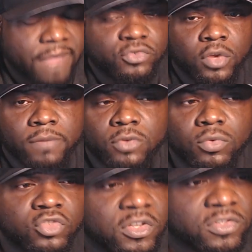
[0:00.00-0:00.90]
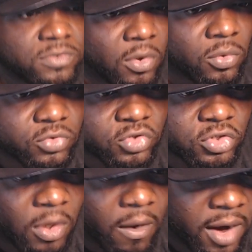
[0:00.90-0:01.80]
stream, you just don't
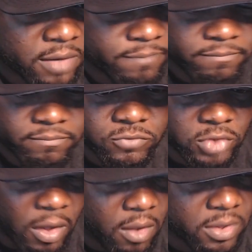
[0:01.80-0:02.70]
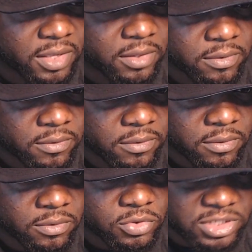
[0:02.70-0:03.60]
start talking.
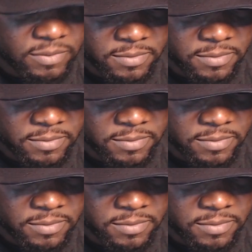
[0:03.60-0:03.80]
You see what I'm